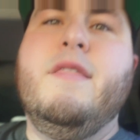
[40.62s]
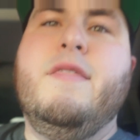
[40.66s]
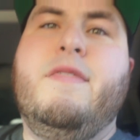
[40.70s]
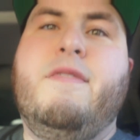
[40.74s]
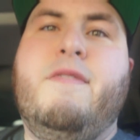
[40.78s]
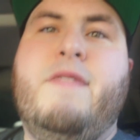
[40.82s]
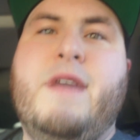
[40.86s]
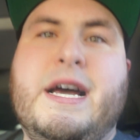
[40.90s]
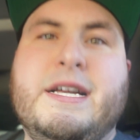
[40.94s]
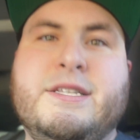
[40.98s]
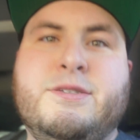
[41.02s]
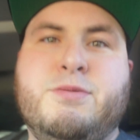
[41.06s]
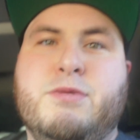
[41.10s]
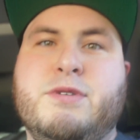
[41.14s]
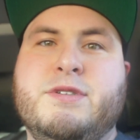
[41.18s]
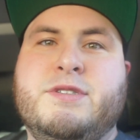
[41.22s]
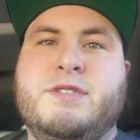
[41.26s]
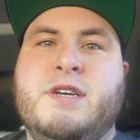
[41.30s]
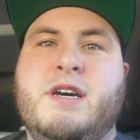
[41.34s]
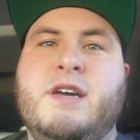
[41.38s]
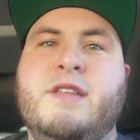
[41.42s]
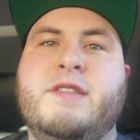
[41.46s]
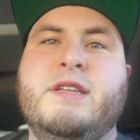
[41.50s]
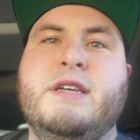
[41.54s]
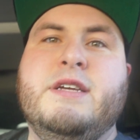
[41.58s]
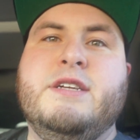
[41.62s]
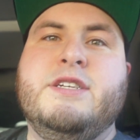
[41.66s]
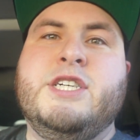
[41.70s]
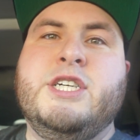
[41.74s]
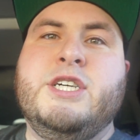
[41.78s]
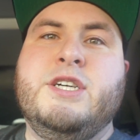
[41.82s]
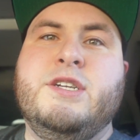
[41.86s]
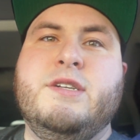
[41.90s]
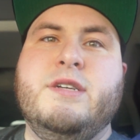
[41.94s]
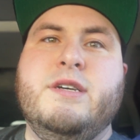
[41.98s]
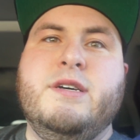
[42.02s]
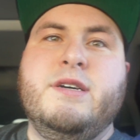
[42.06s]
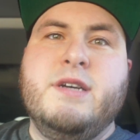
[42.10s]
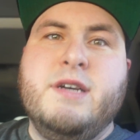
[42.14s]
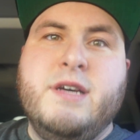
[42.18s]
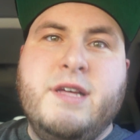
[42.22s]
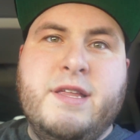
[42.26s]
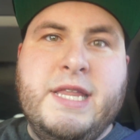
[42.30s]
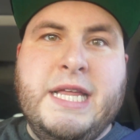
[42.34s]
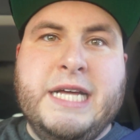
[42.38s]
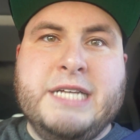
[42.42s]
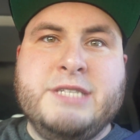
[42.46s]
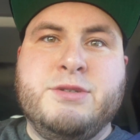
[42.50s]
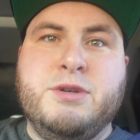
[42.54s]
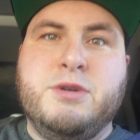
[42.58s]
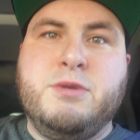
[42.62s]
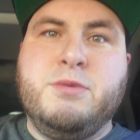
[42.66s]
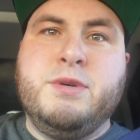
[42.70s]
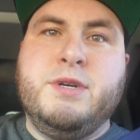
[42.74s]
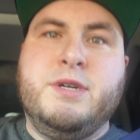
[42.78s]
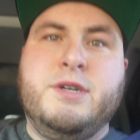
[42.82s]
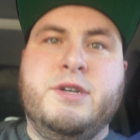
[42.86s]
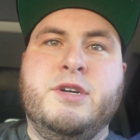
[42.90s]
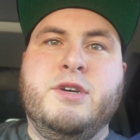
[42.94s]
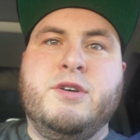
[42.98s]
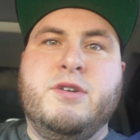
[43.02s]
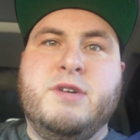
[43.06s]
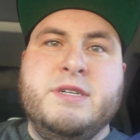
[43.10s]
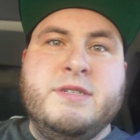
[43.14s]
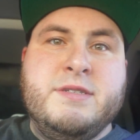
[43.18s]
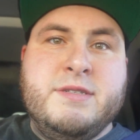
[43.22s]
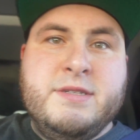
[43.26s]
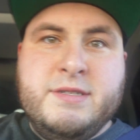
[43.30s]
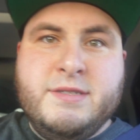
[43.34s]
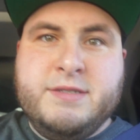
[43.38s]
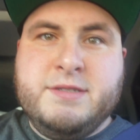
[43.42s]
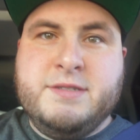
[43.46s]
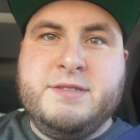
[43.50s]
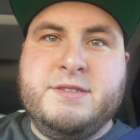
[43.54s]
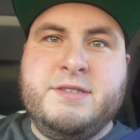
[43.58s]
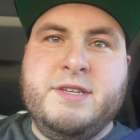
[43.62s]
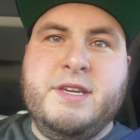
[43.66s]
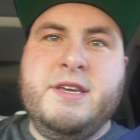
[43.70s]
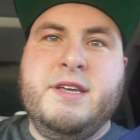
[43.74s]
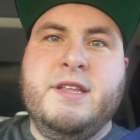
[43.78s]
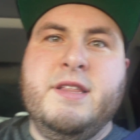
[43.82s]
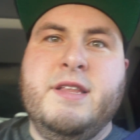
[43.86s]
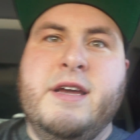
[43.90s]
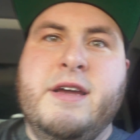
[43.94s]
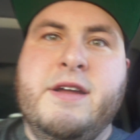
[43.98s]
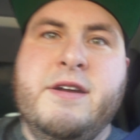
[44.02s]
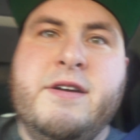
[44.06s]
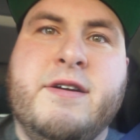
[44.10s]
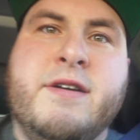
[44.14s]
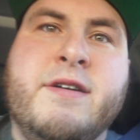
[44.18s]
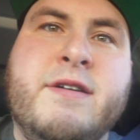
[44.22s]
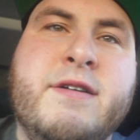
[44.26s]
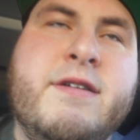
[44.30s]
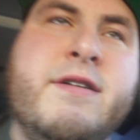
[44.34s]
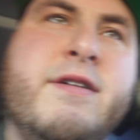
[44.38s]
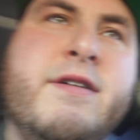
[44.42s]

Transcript: That's what's on the agenda. that's what we're doing. See you later.